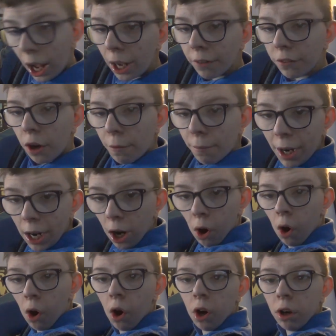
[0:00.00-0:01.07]
I have got my
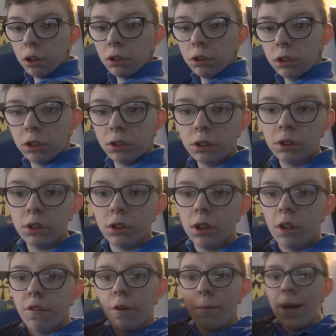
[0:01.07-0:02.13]
haul
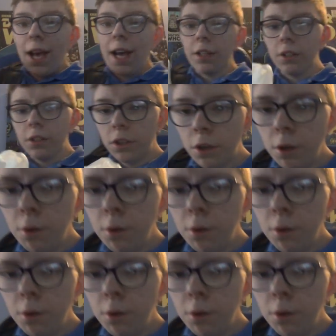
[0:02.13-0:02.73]
of hat too.